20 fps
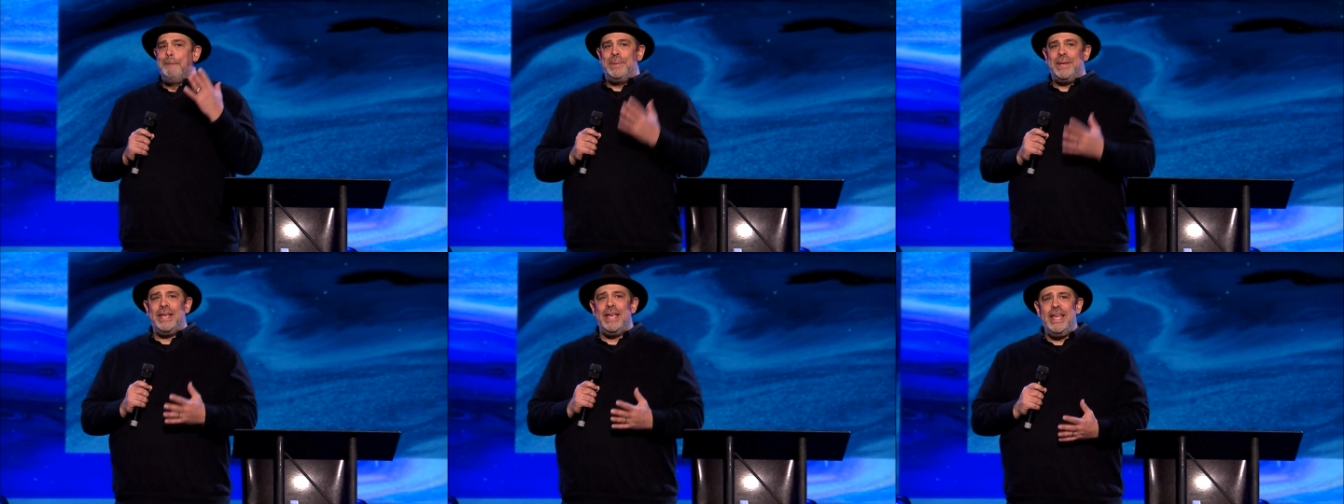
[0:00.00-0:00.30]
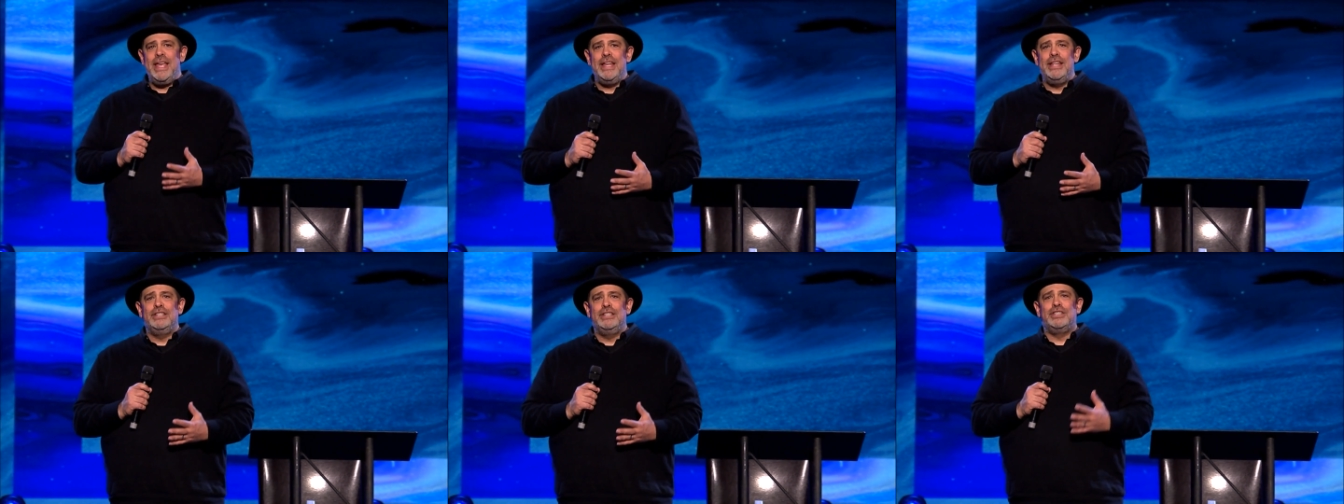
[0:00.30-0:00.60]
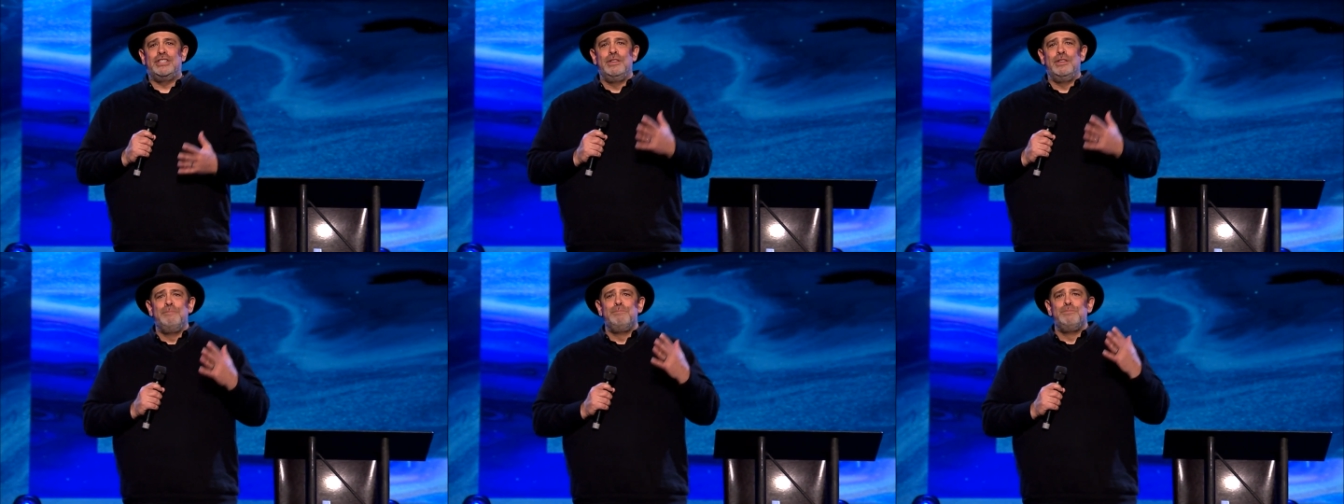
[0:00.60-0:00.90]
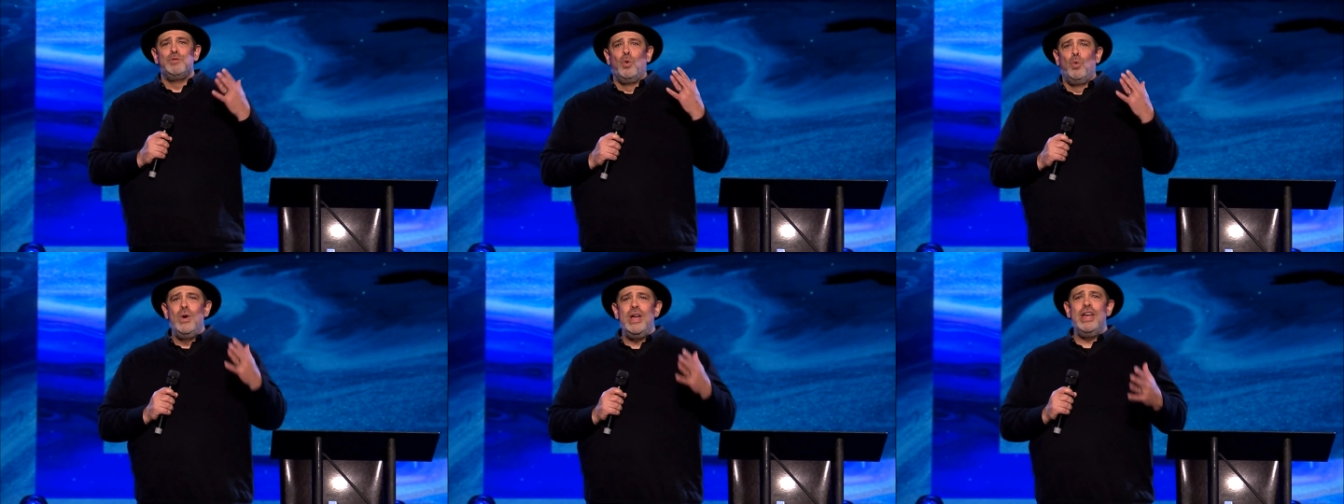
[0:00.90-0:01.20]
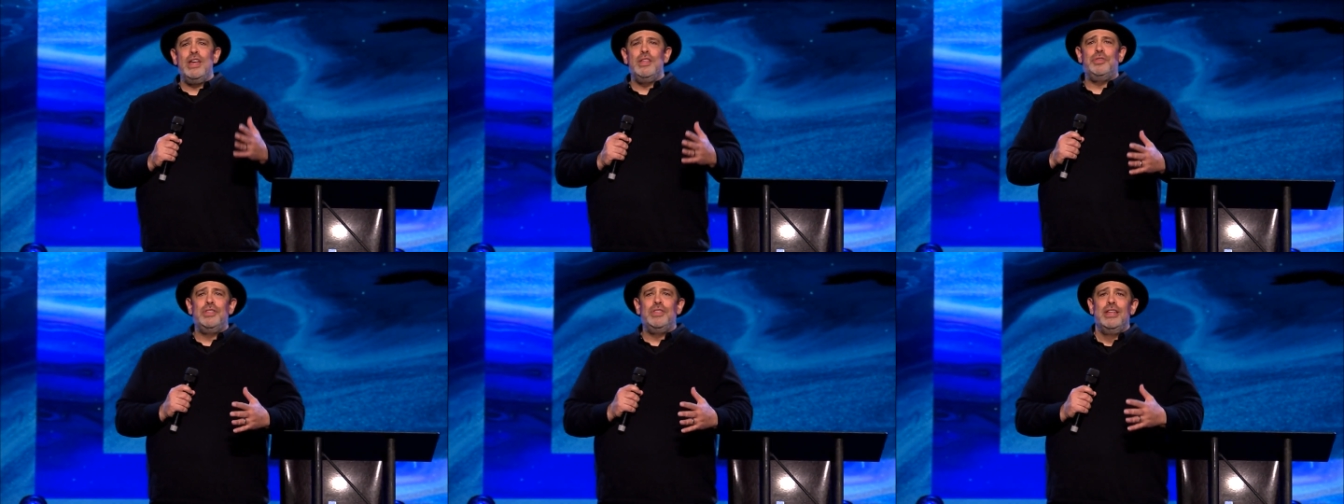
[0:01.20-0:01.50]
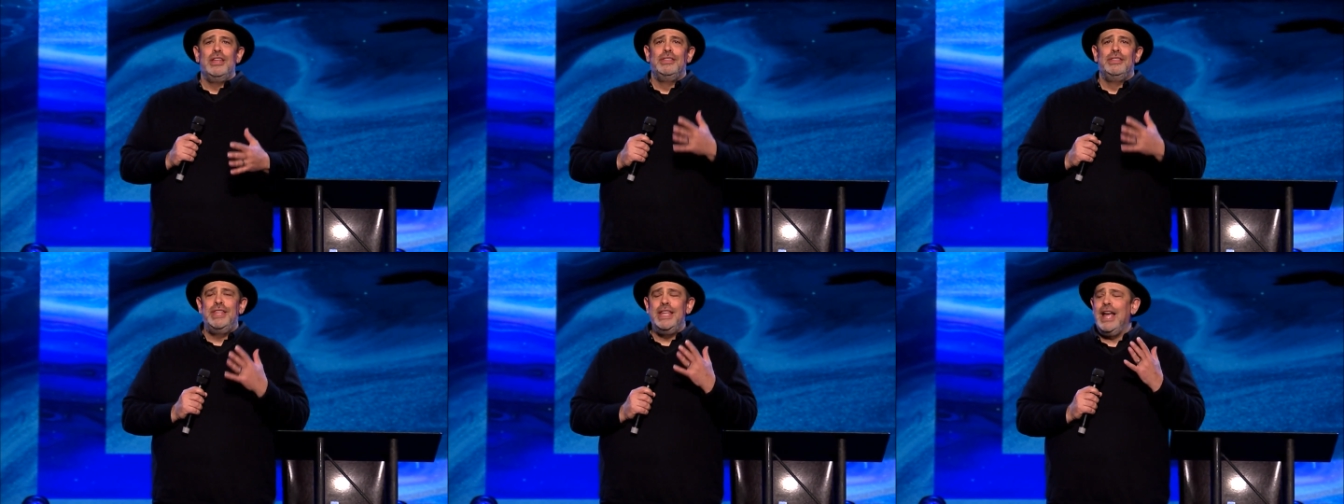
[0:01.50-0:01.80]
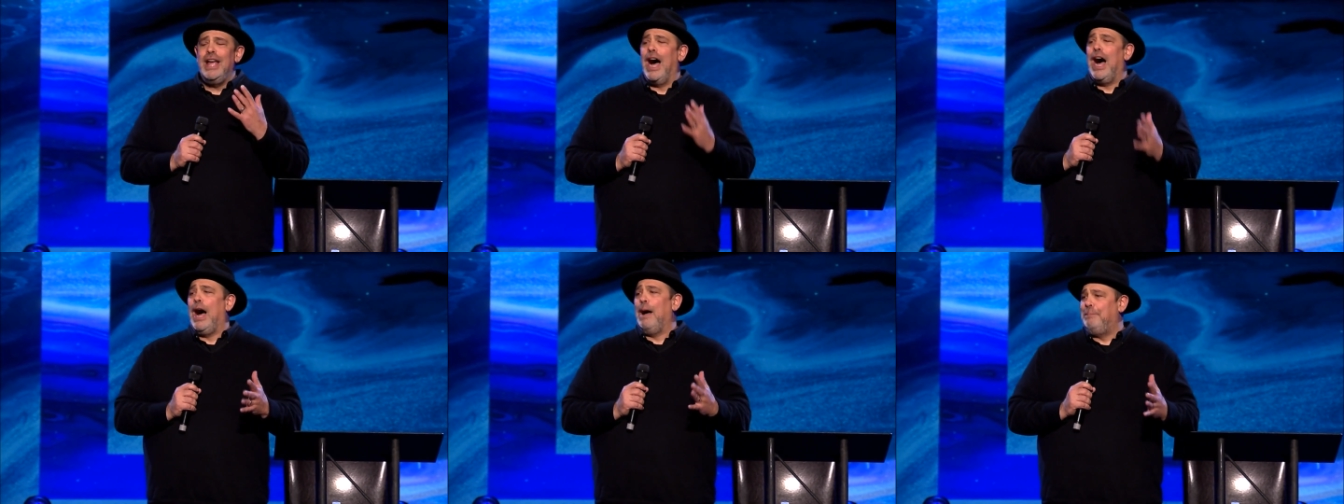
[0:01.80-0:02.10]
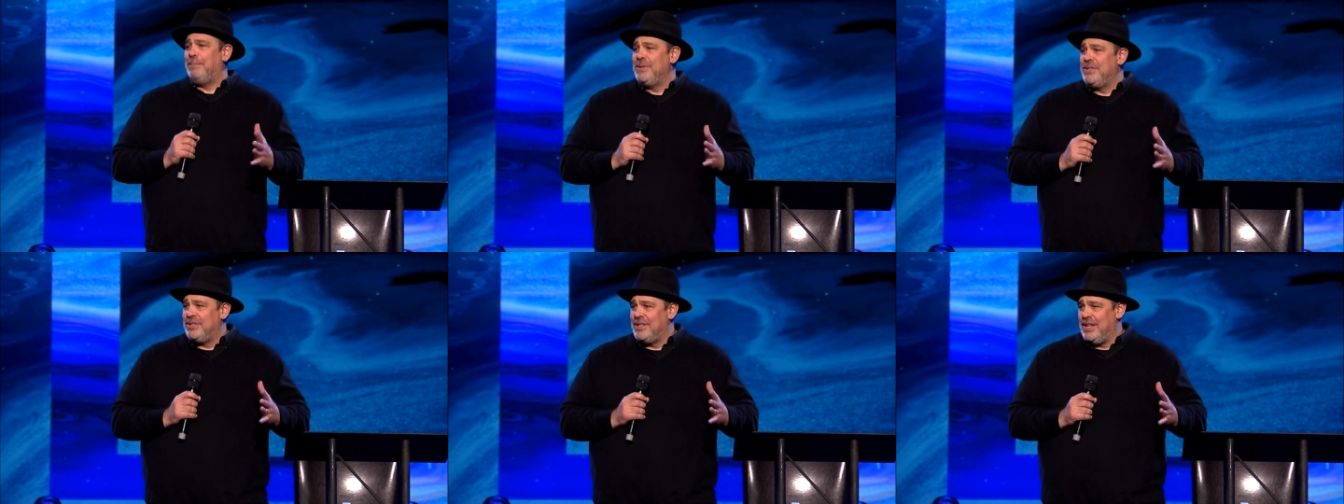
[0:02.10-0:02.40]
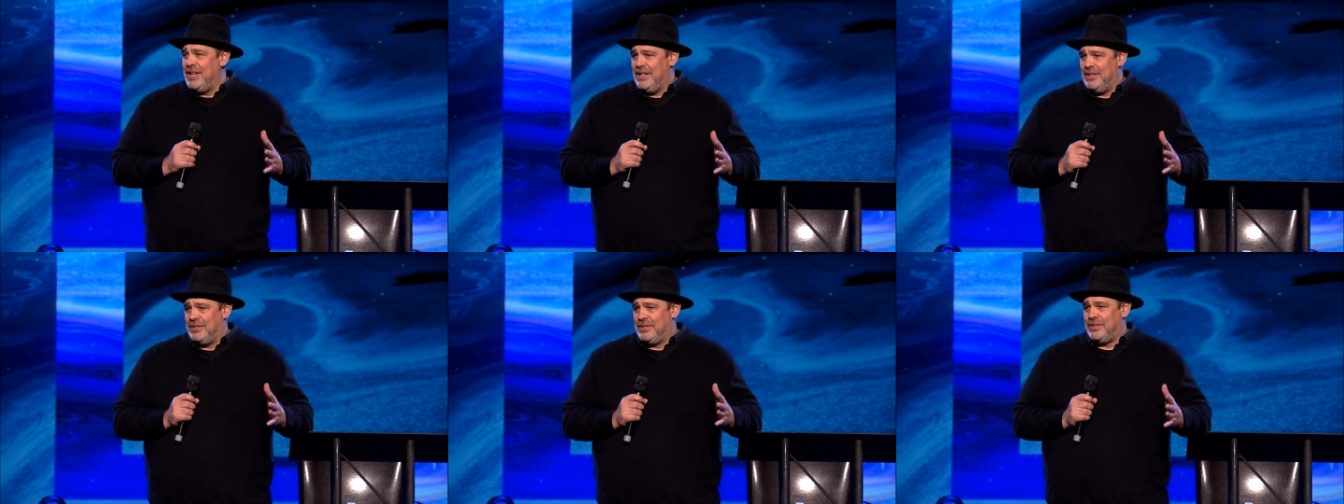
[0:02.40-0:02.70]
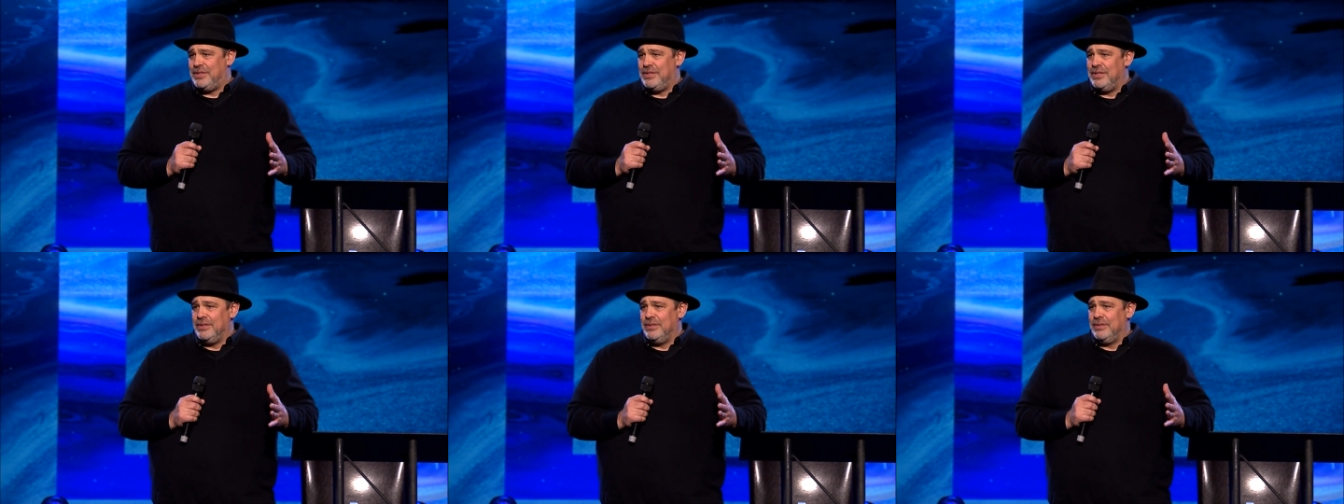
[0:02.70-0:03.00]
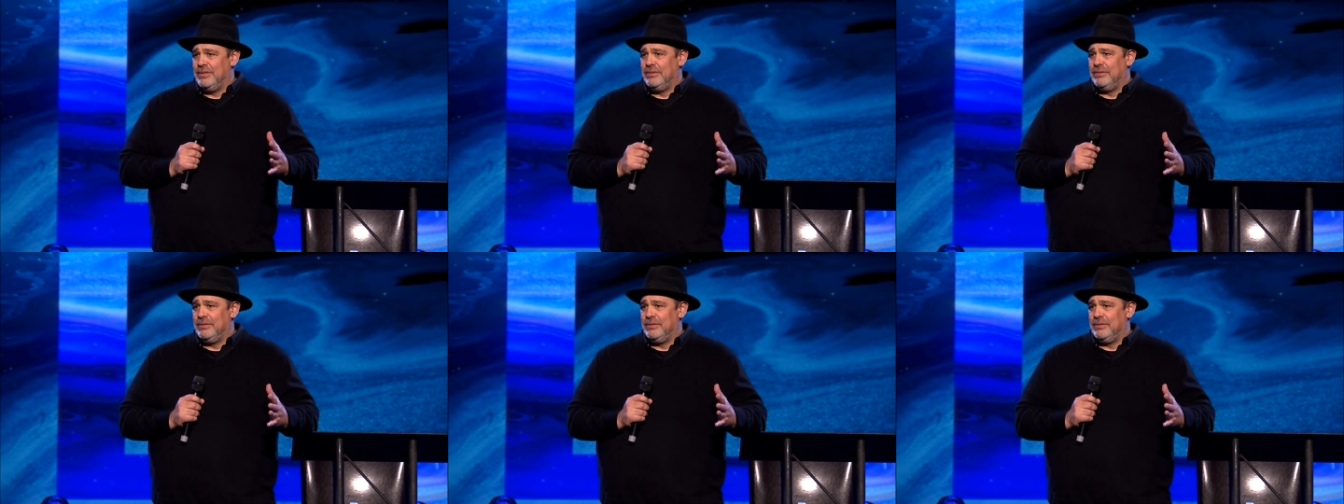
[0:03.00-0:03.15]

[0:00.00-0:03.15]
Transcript: peace with the opposites.